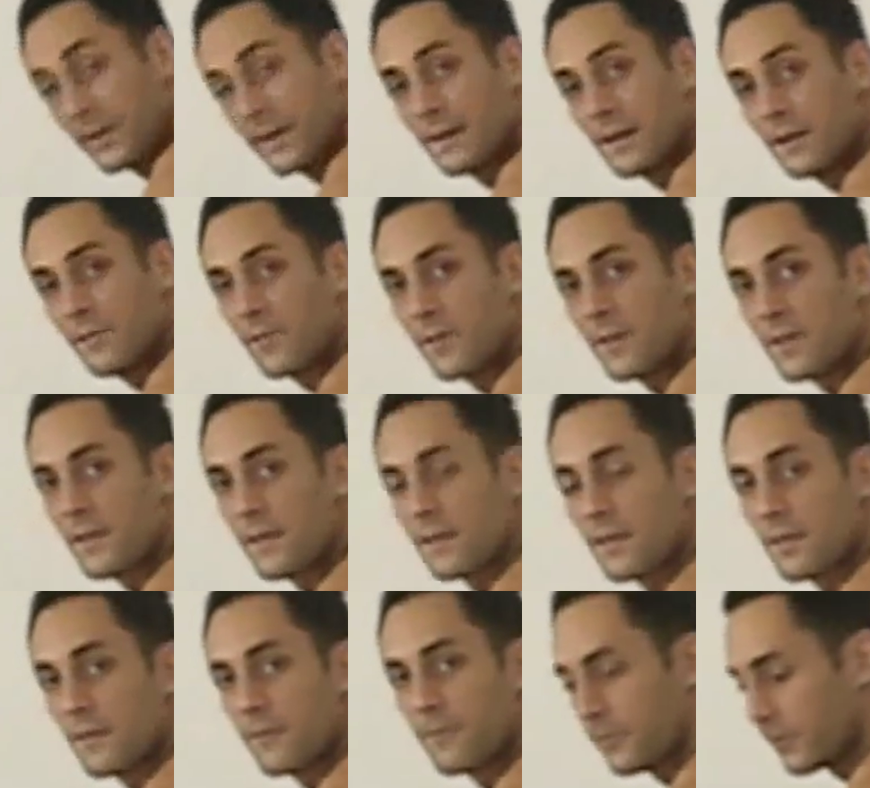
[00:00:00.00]
difference is
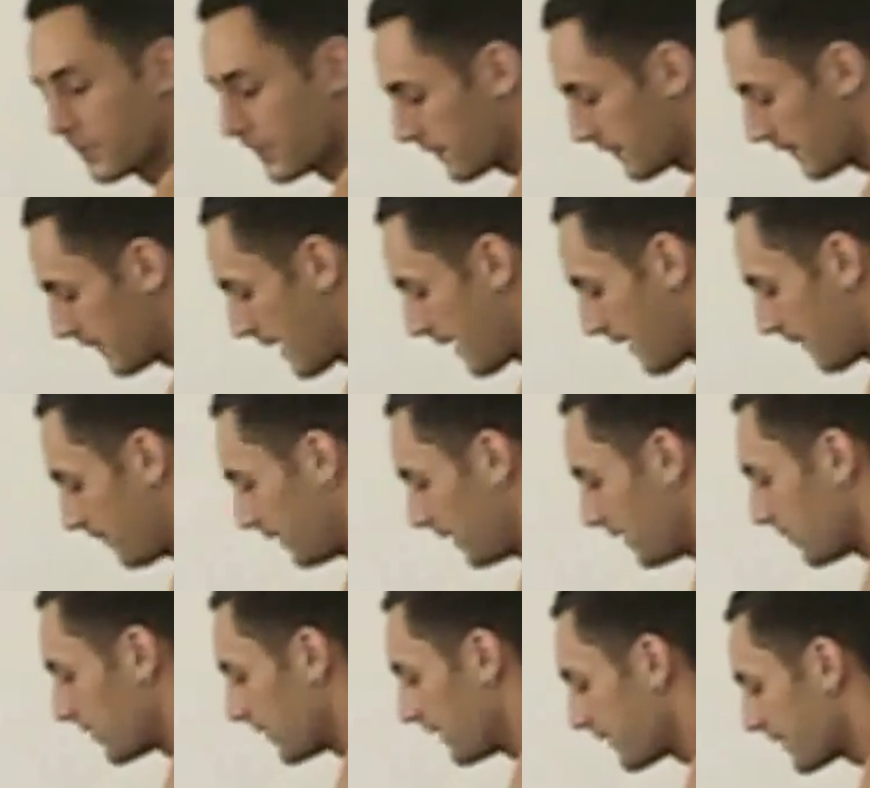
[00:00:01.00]
the foot's in half
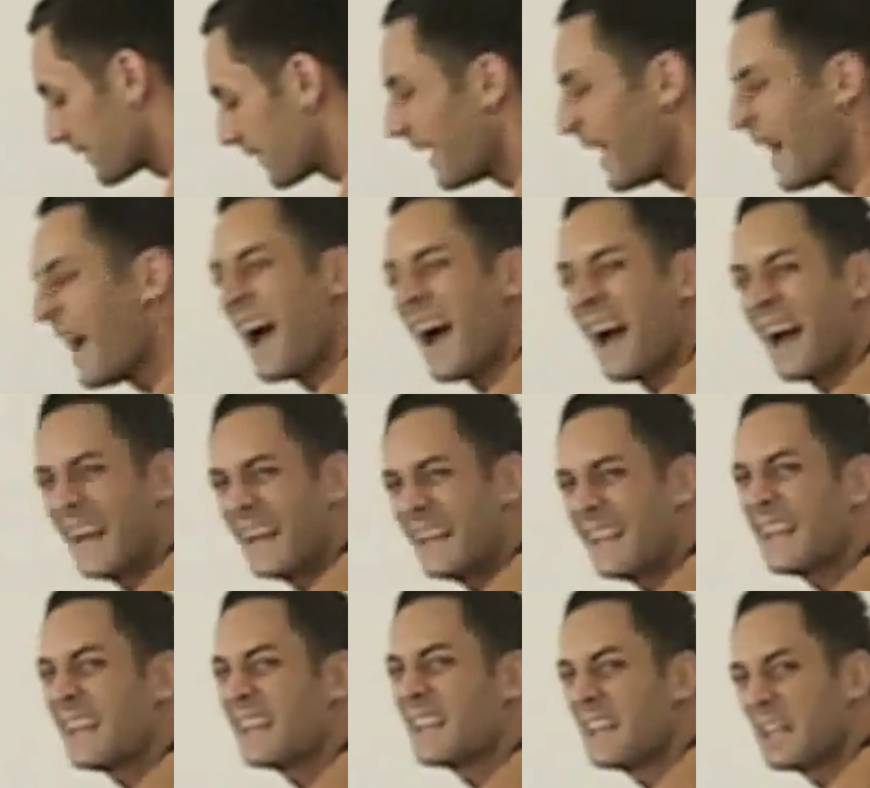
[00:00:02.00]
lotus. I
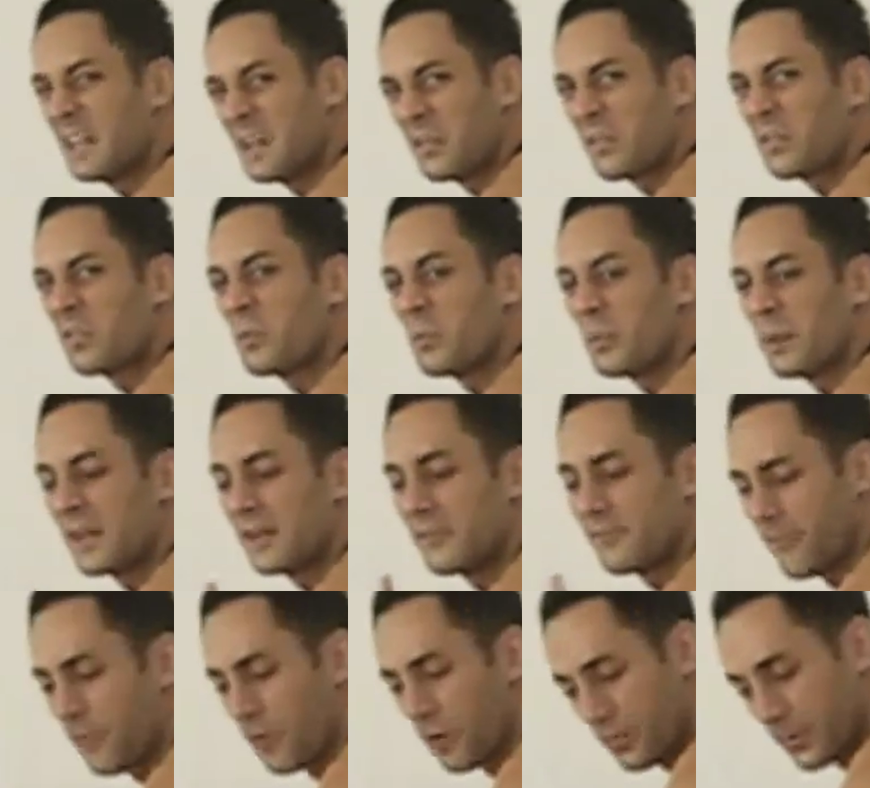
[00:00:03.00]
like a little swing
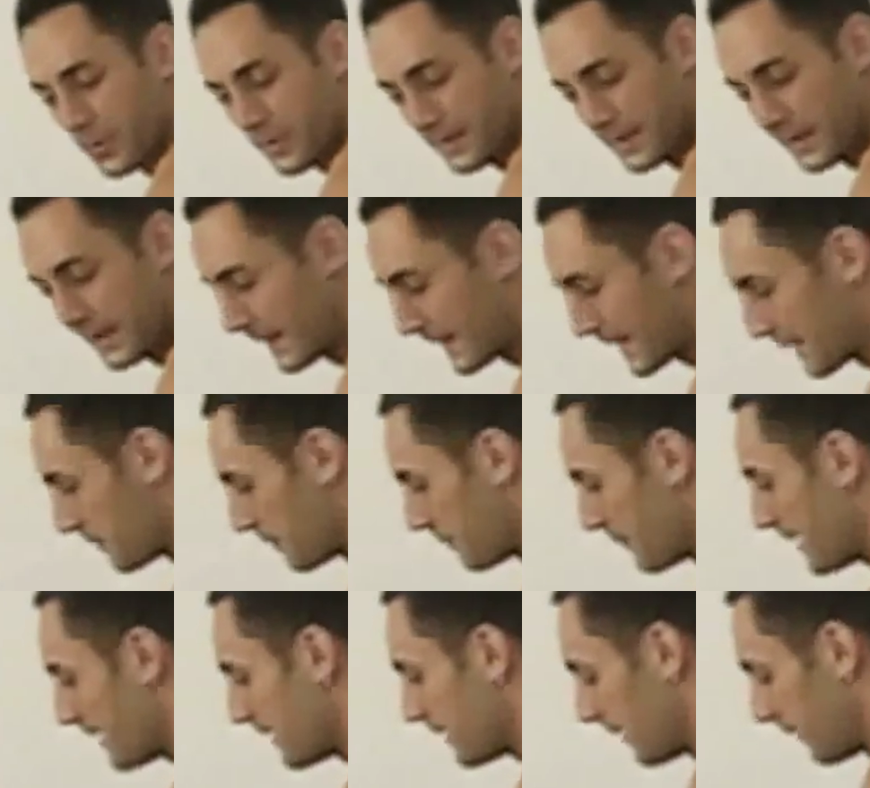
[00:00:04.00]
forward to get the
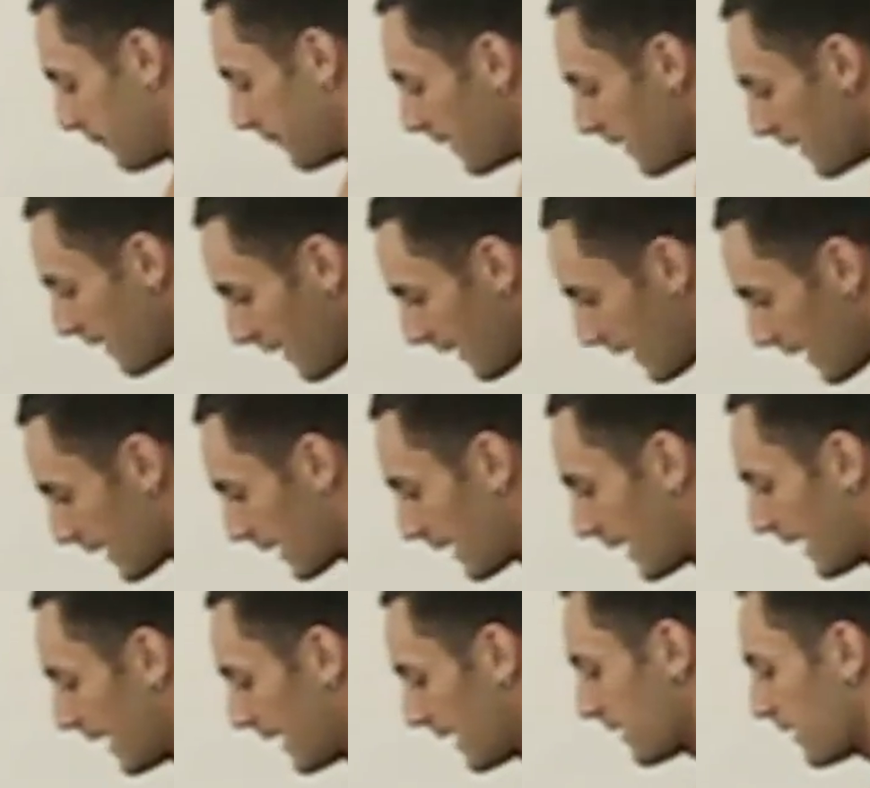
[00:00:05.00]
momentum.
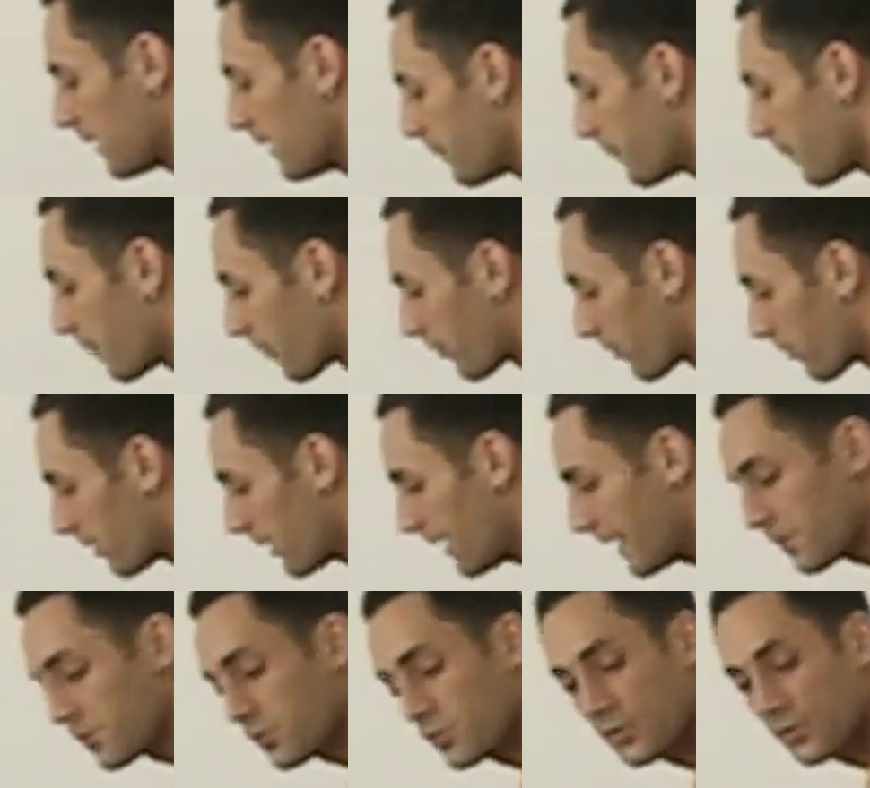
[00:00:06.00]
Again,
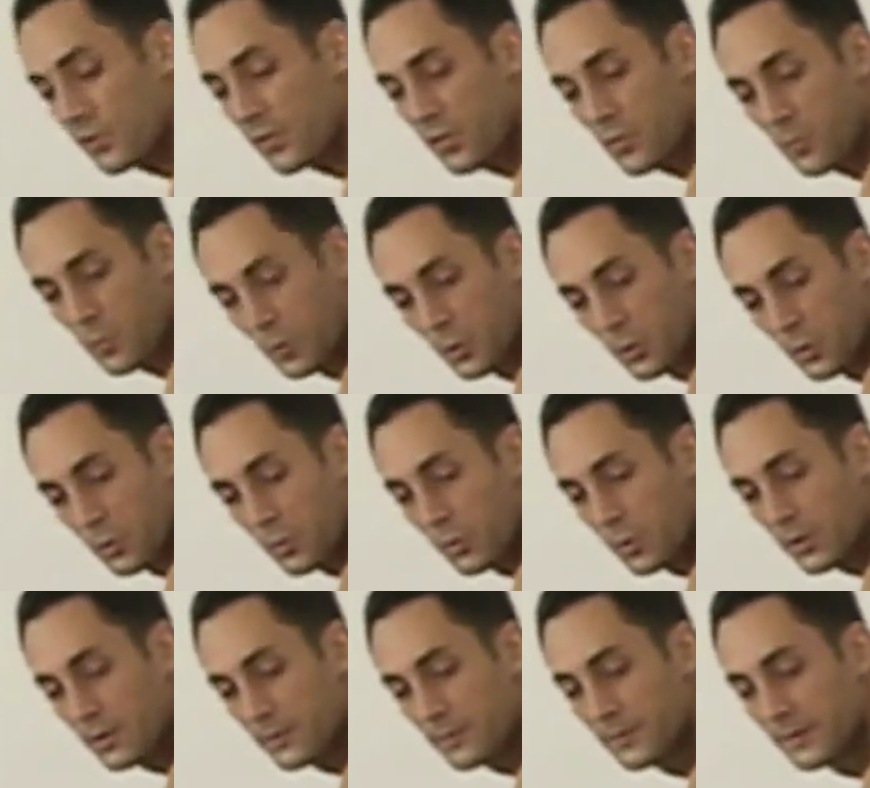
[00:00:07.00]
pressure
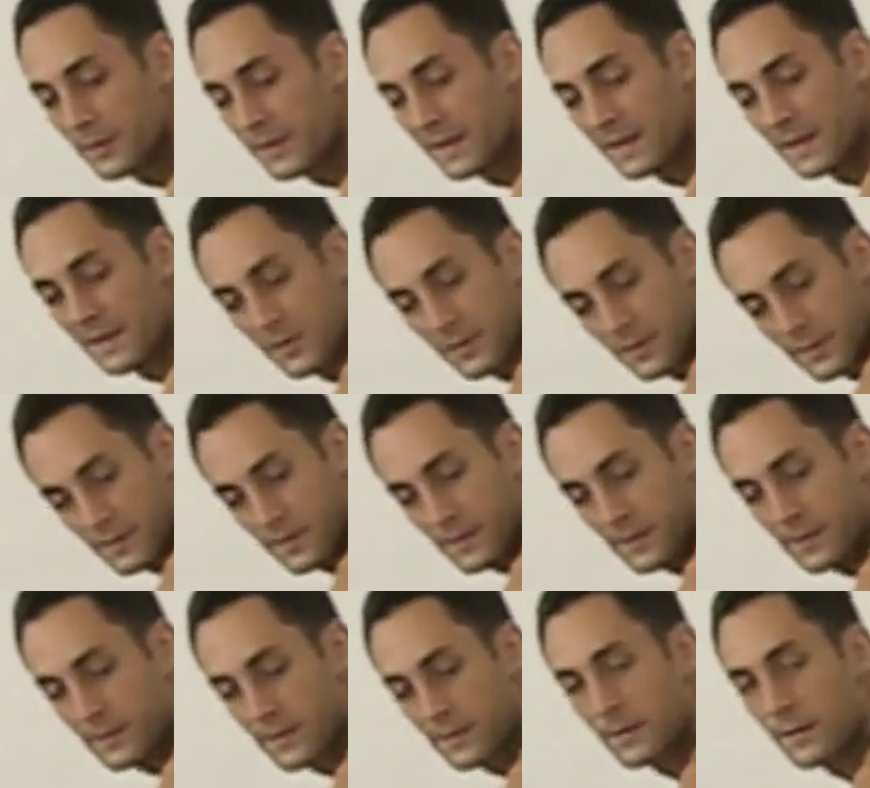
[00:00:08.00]
through
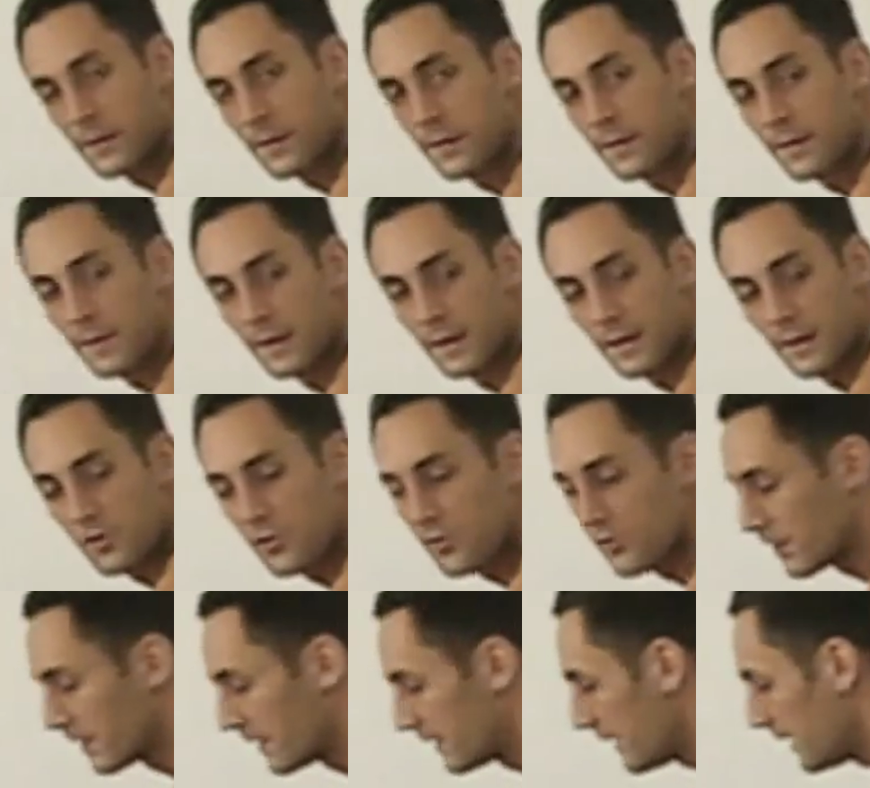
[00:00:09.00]
the
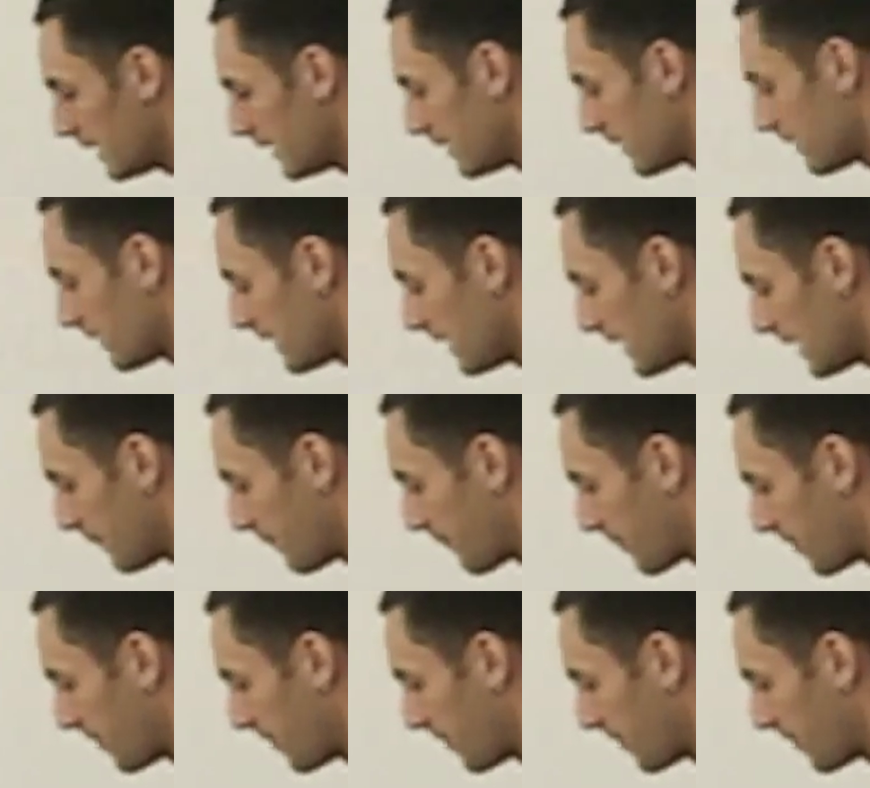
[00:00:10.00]
shin into the upper